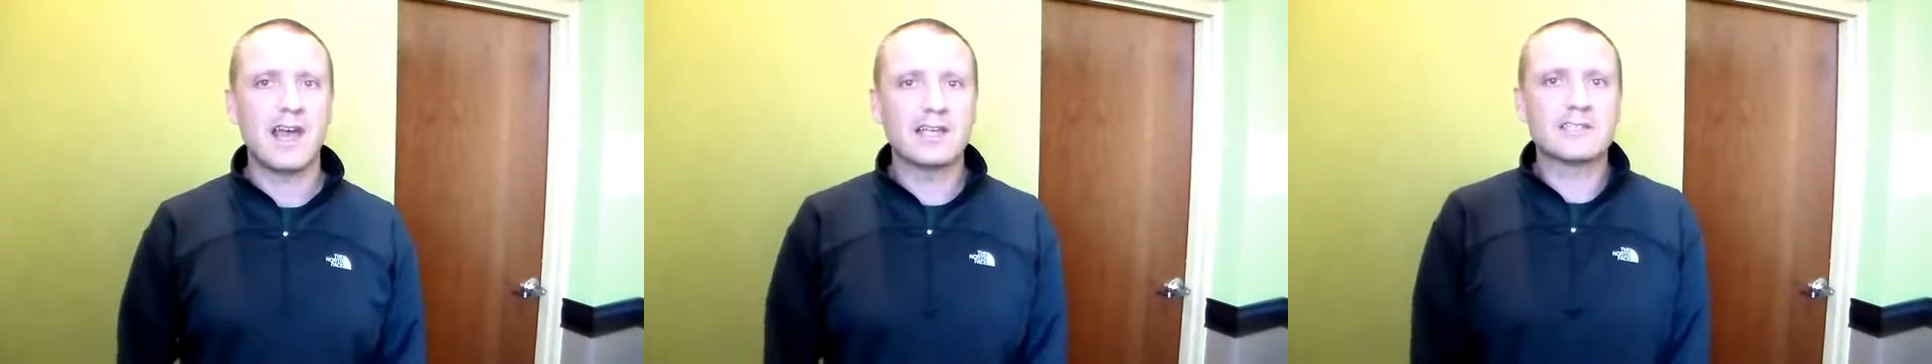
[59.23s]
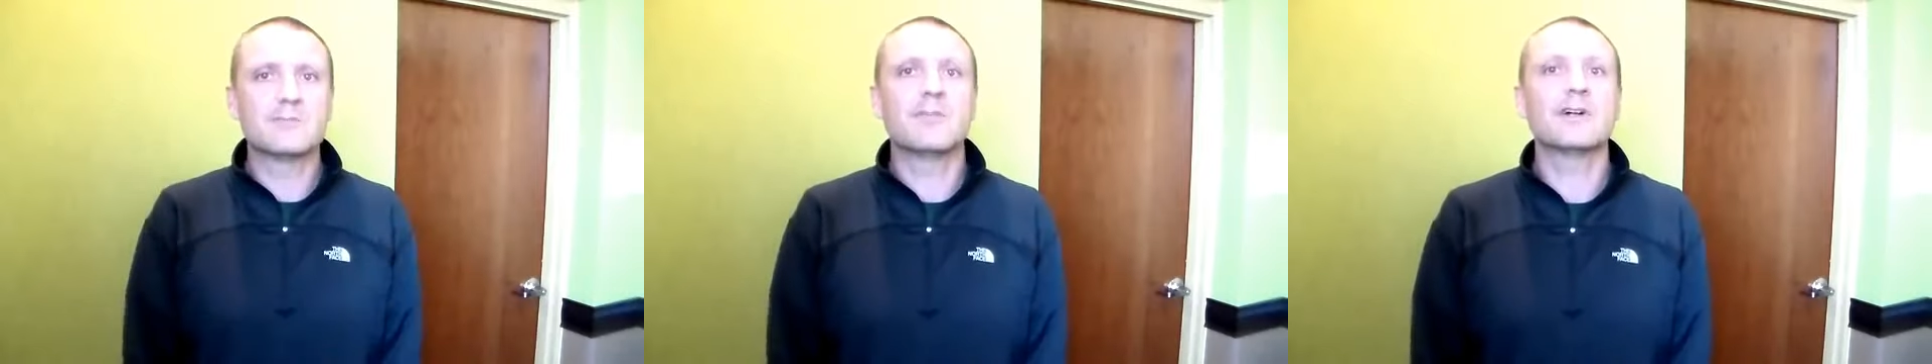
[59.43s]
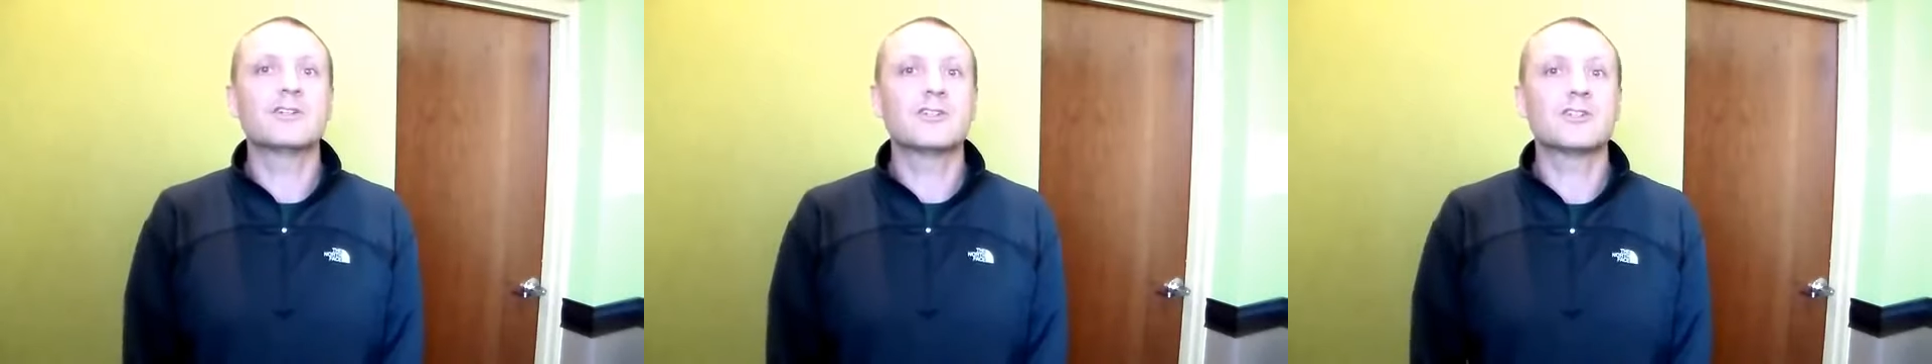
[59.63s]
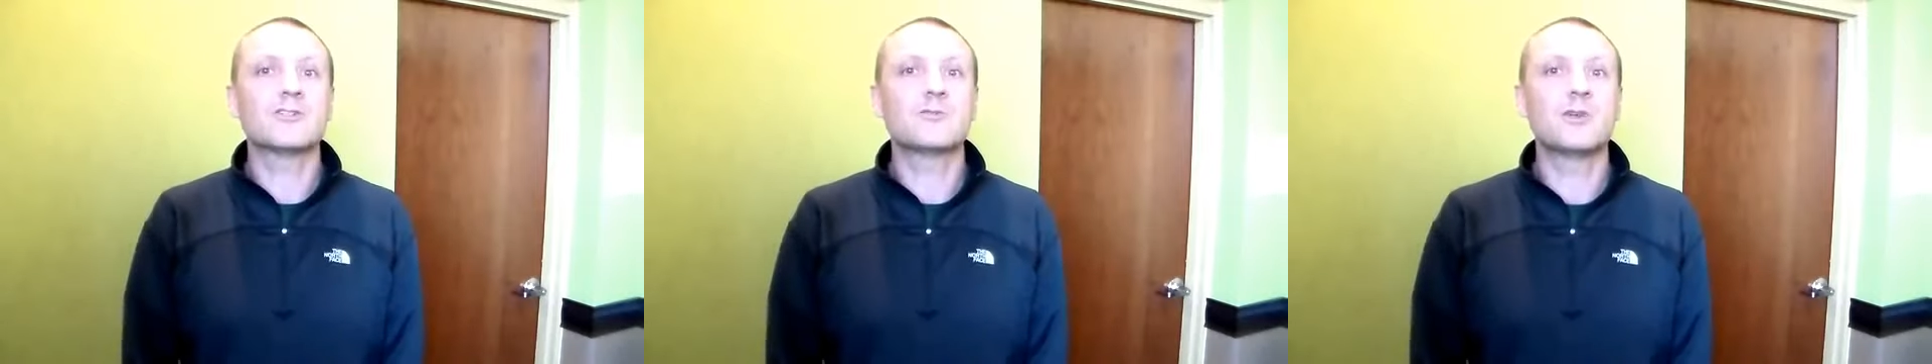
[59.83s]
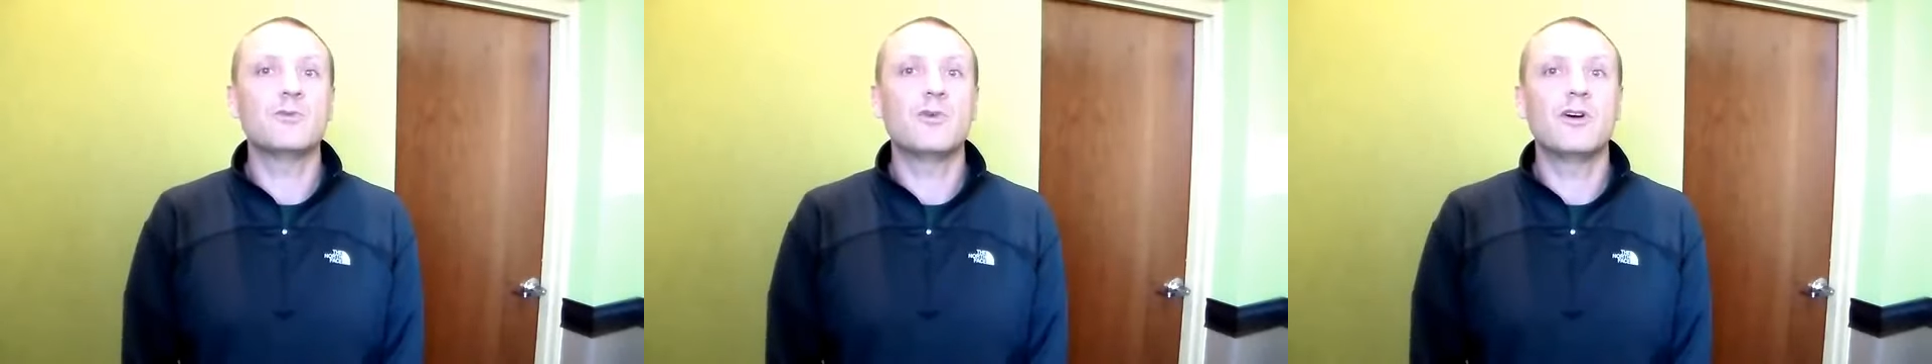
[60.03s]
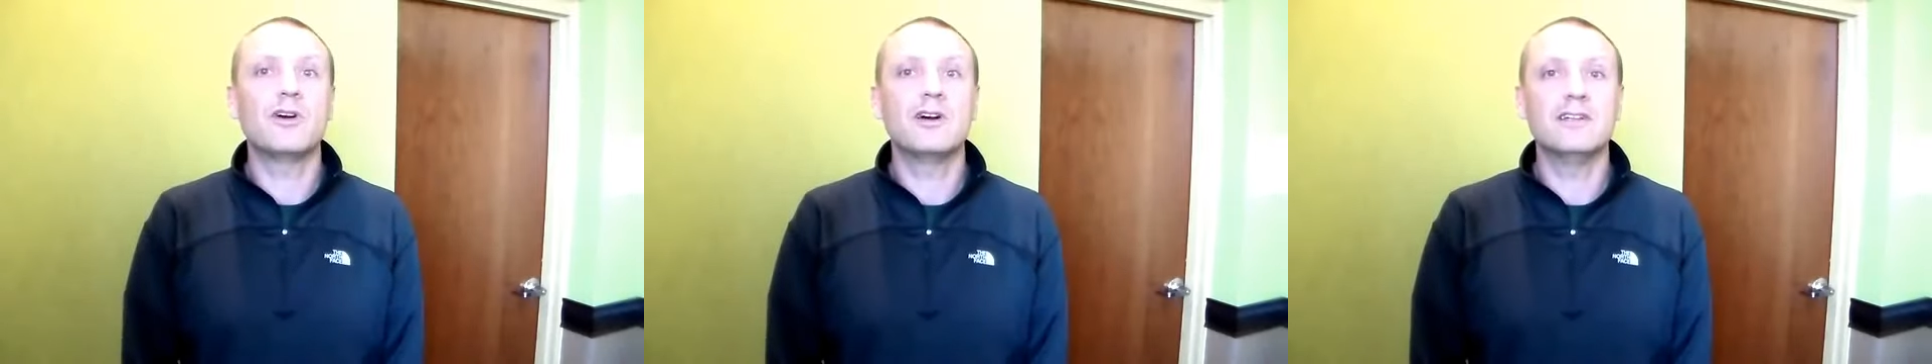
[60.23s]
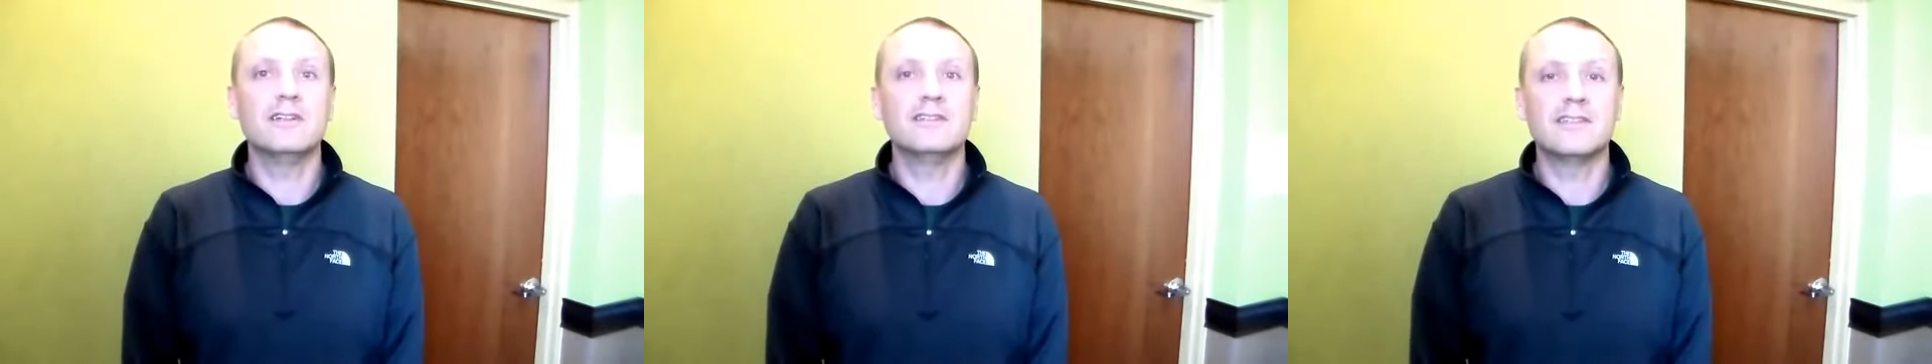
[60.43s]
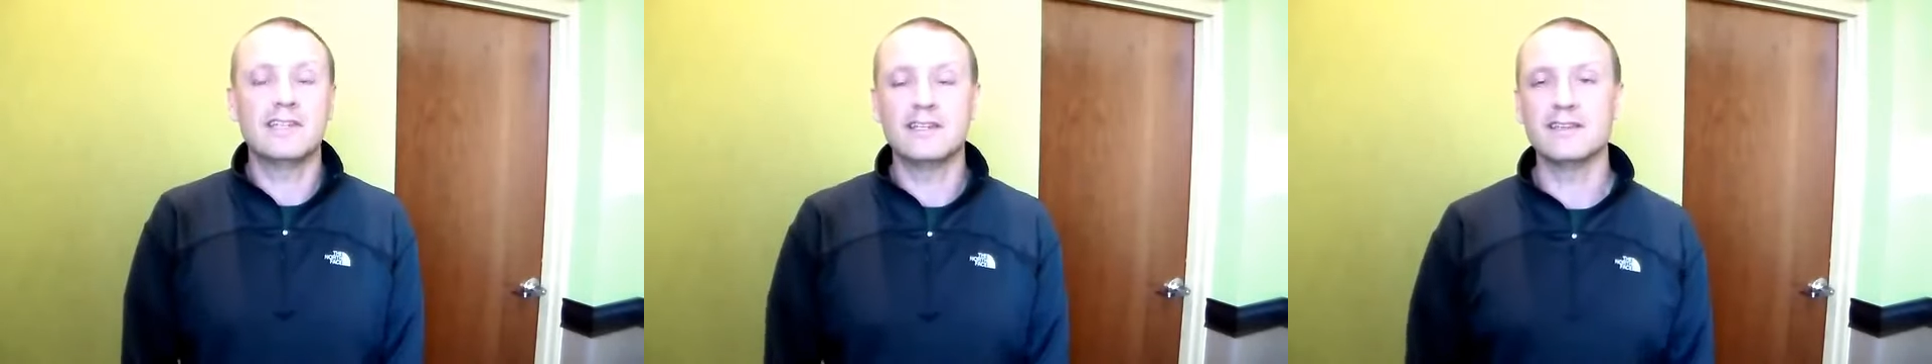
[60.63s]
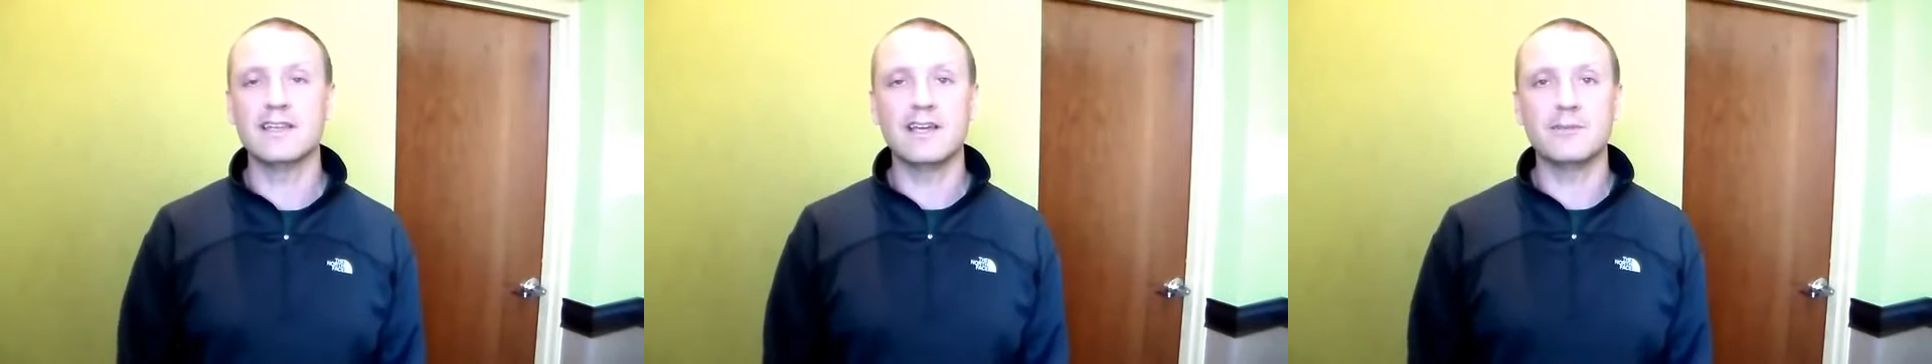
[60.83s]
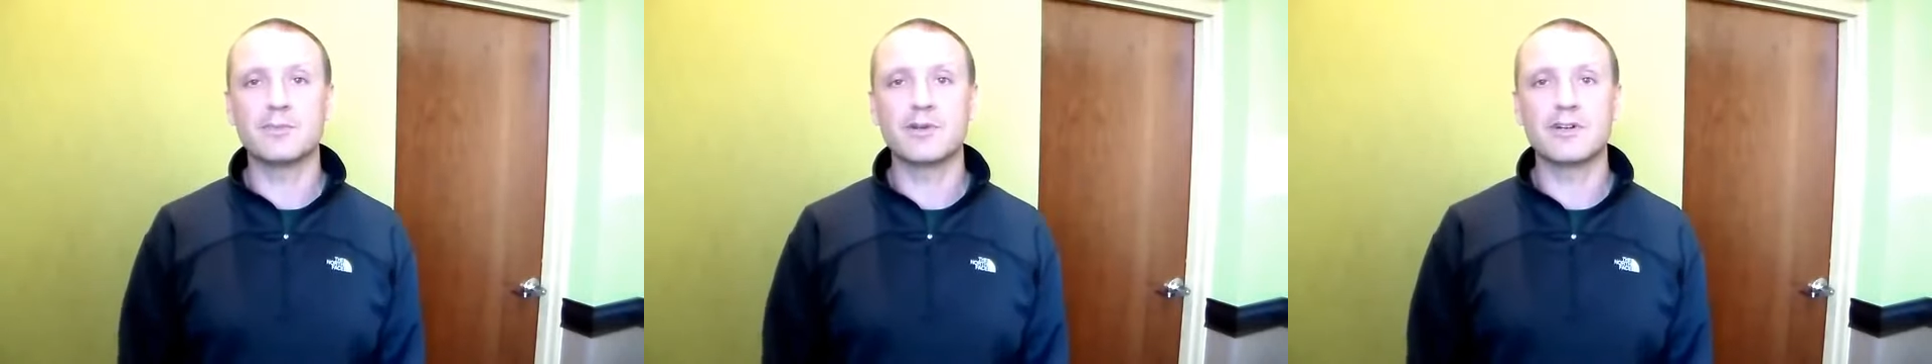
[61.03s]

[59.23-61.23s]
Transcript: as much as we want in that